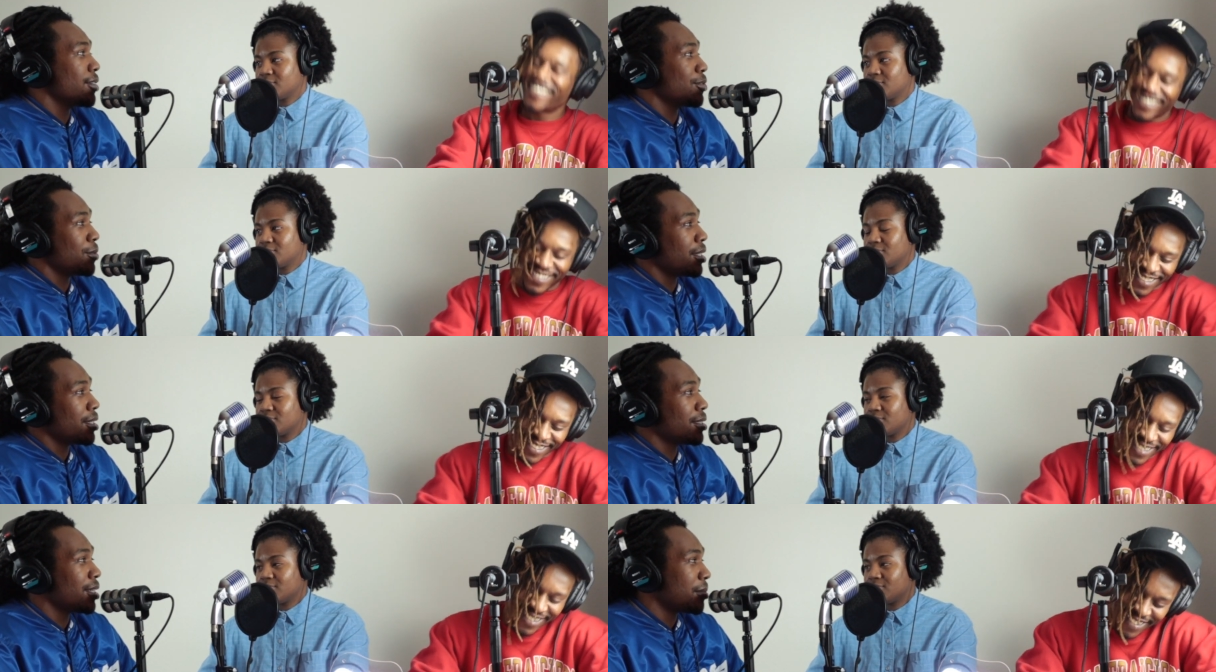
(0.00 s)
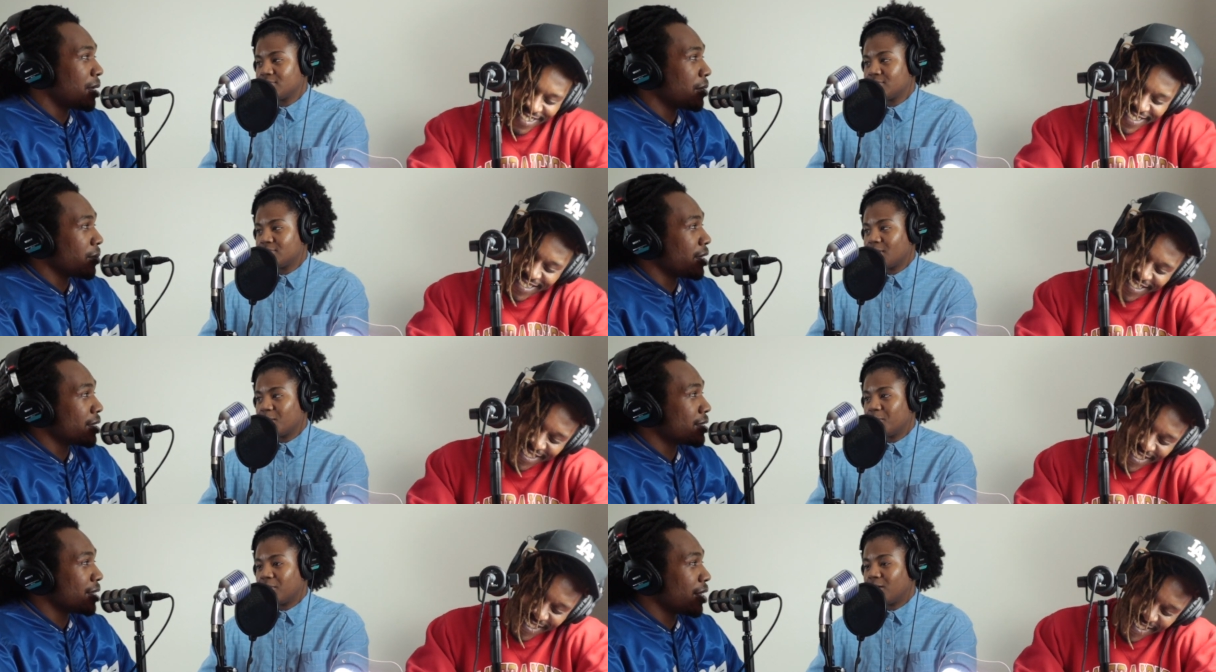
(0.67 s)
Speaker 1: as well. I'm not really a
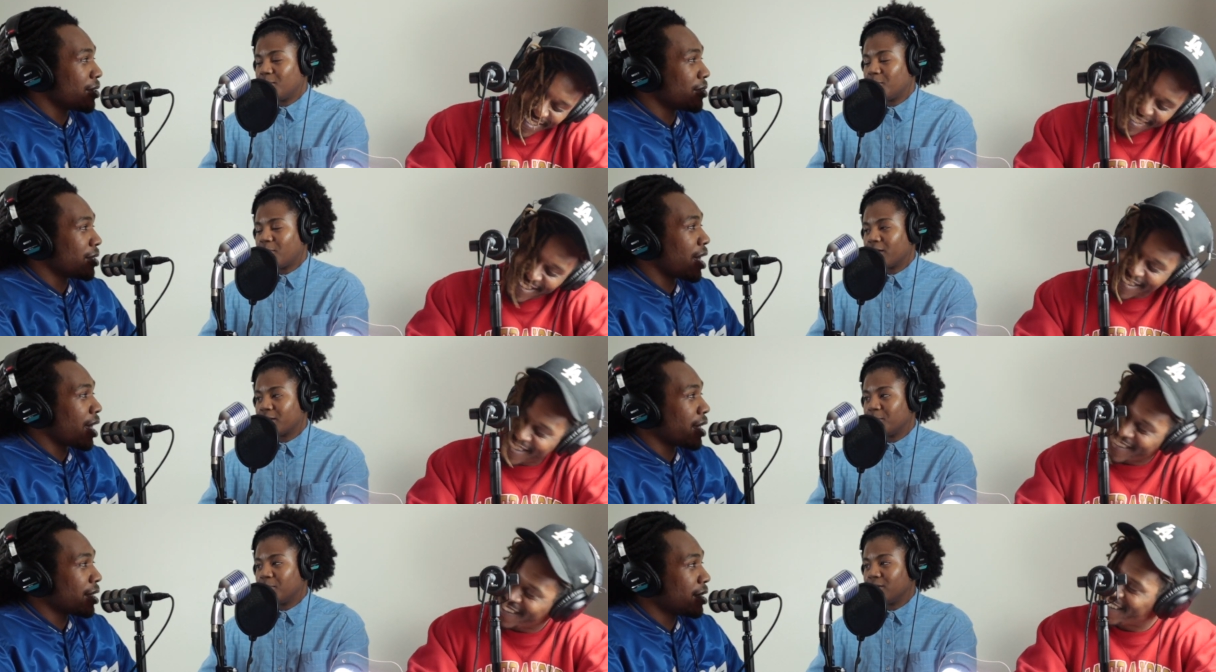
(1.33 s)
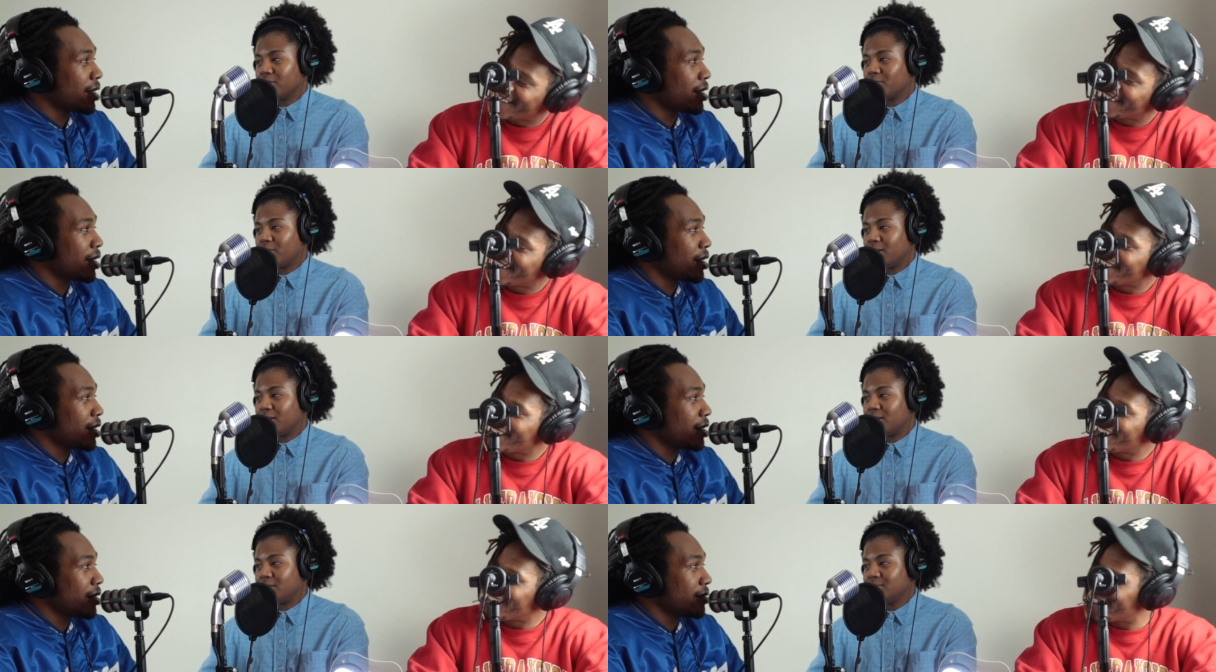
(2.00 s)
Bro, I'm rocking guy. Birch right
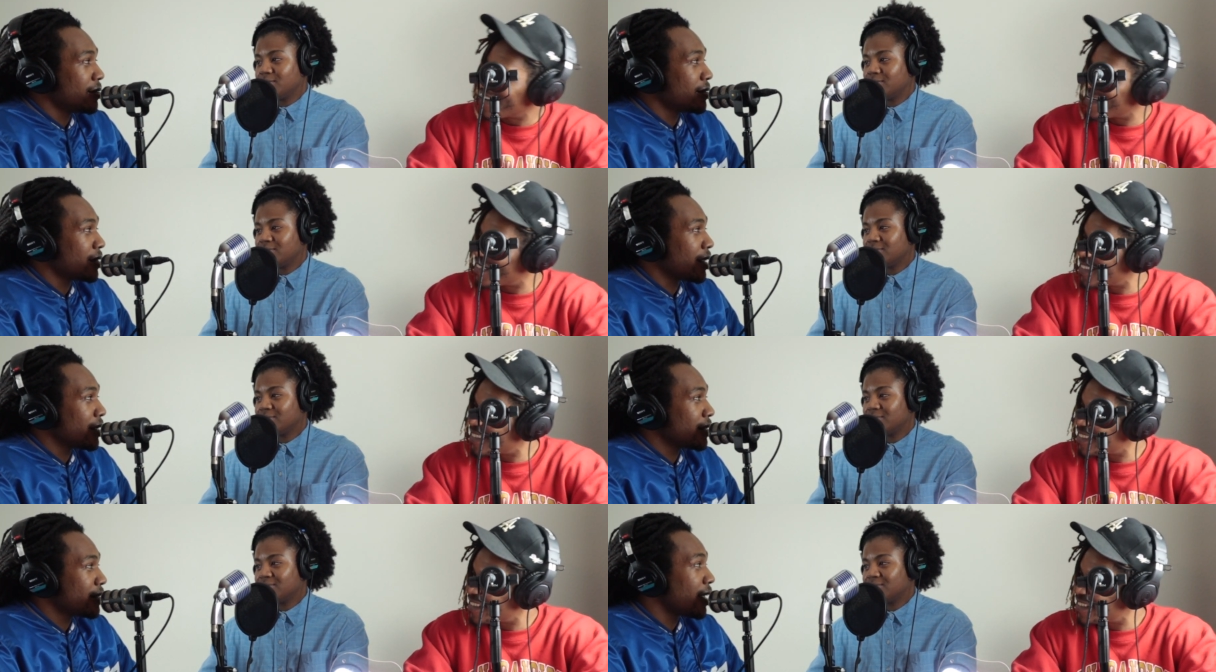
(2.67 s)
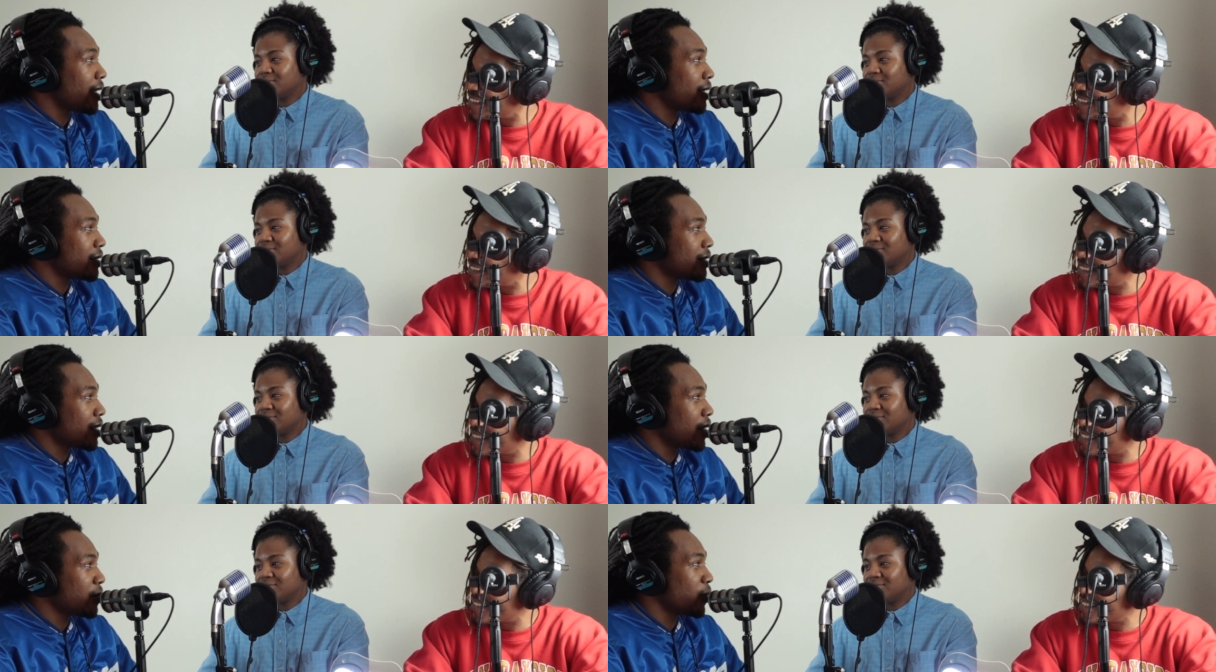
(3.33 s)
now. Okay. Shout out to
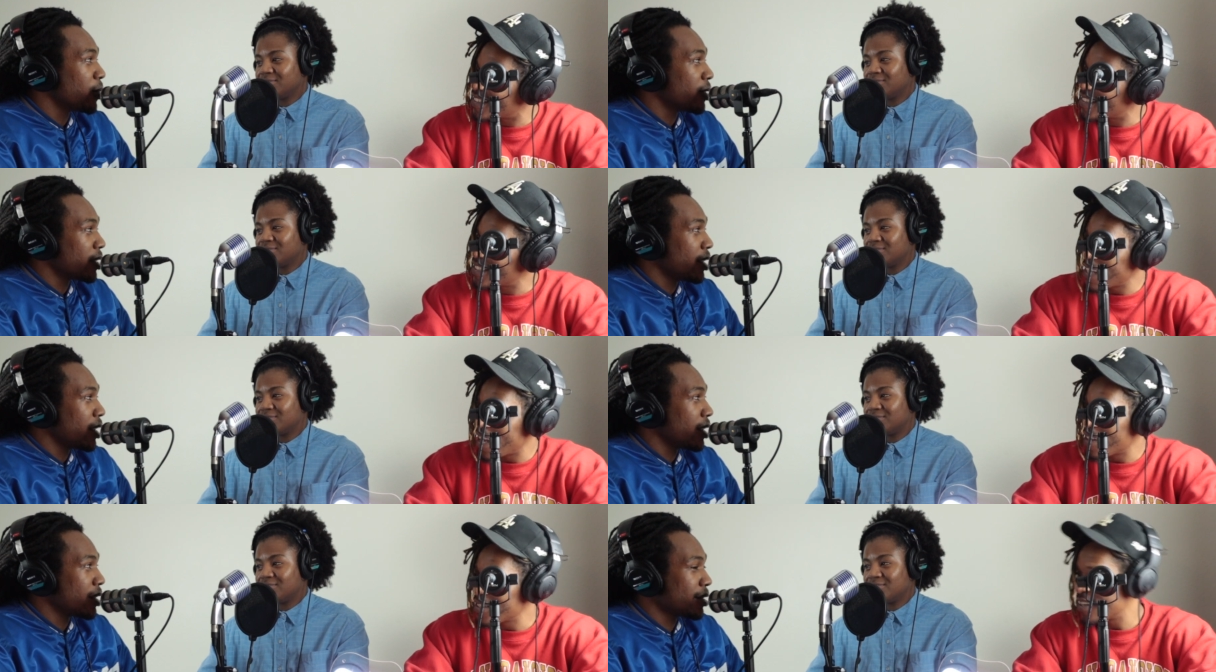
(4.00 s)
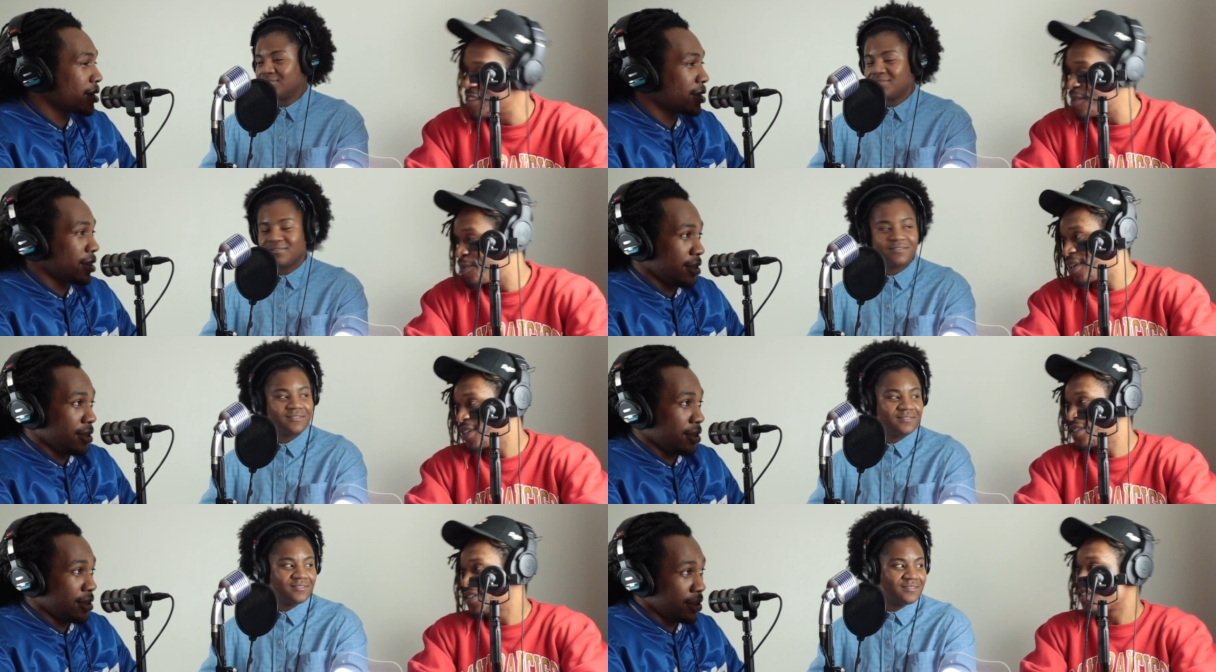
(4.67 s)
Tom Ford. Shout out to
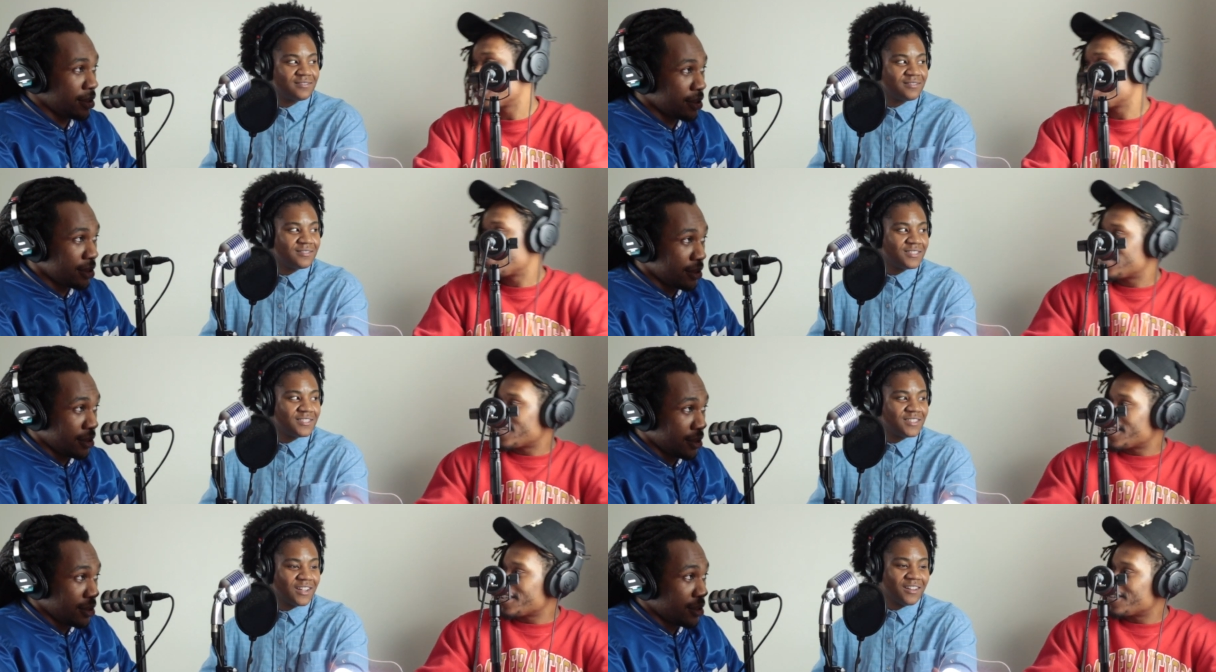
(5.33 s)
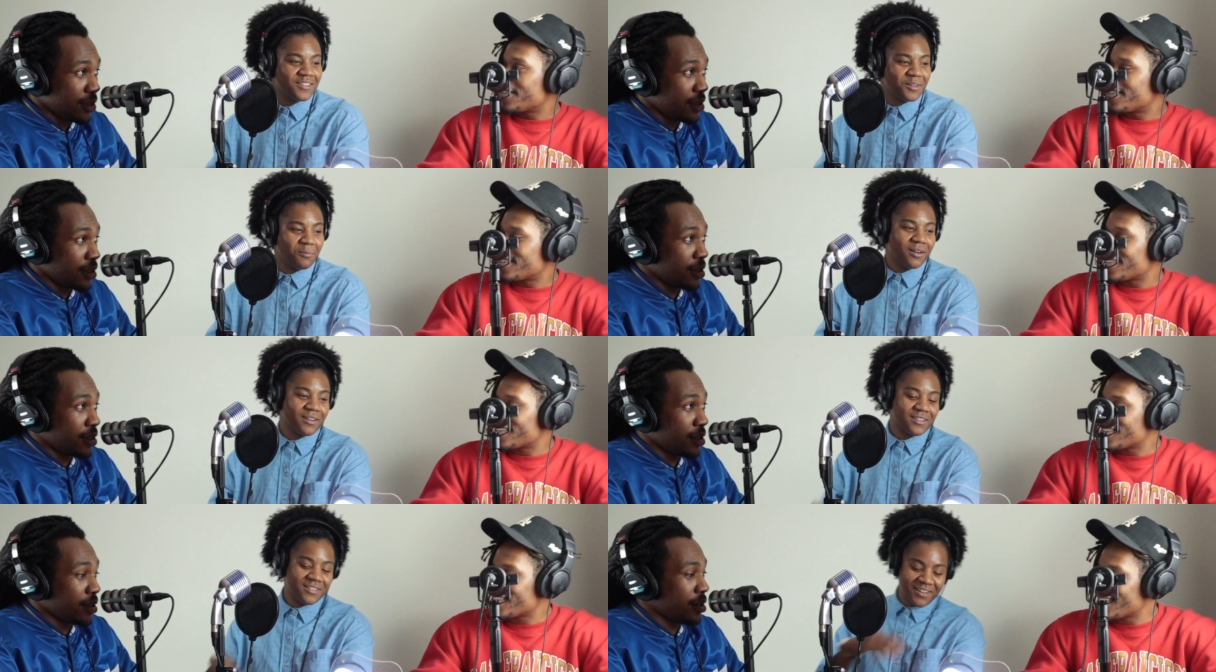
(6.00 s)
Birkenstock. Shout
Speaker 2: out to
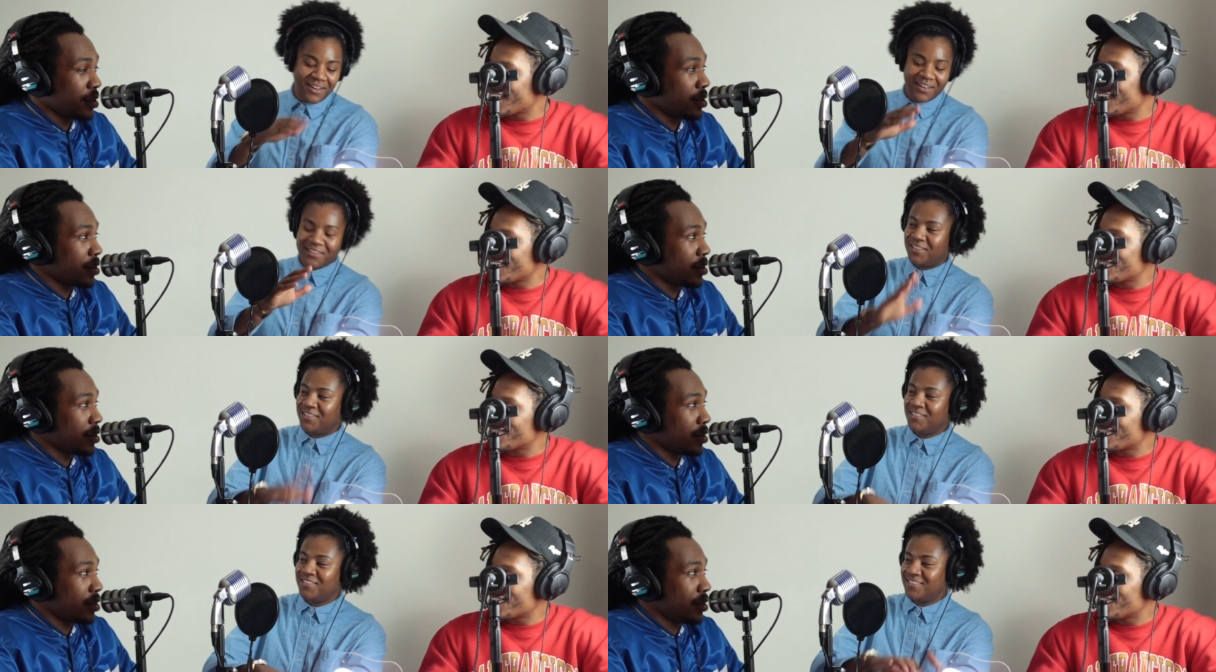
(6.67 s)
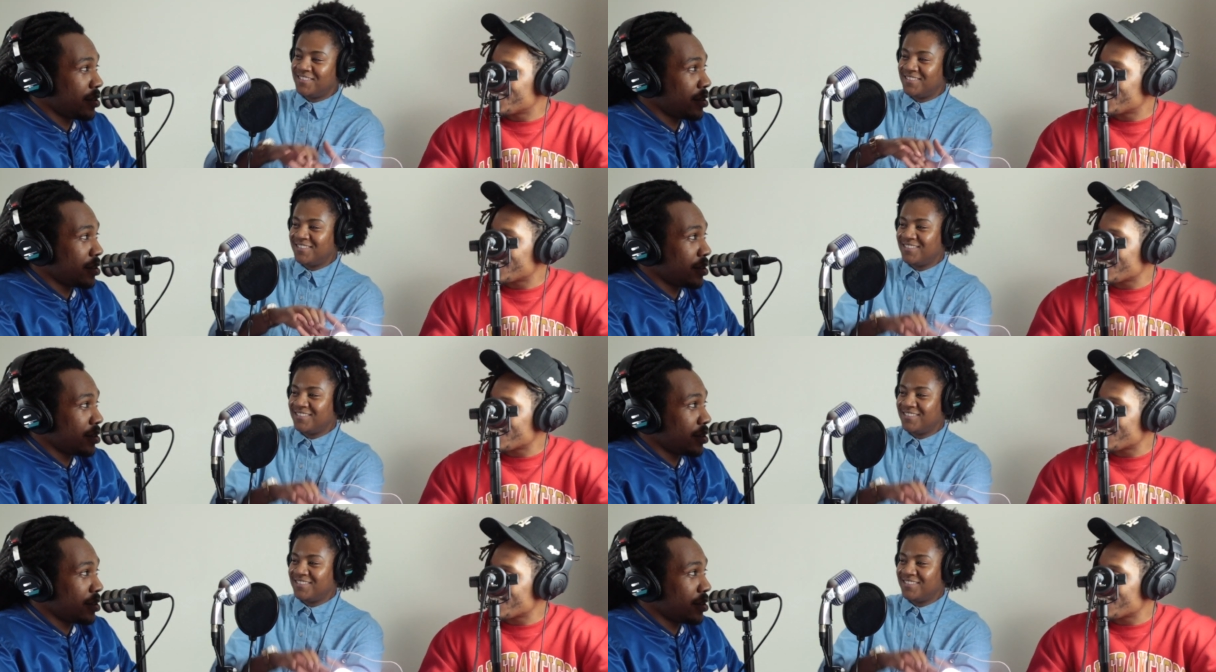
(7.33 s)
Birkenstock, dude. You,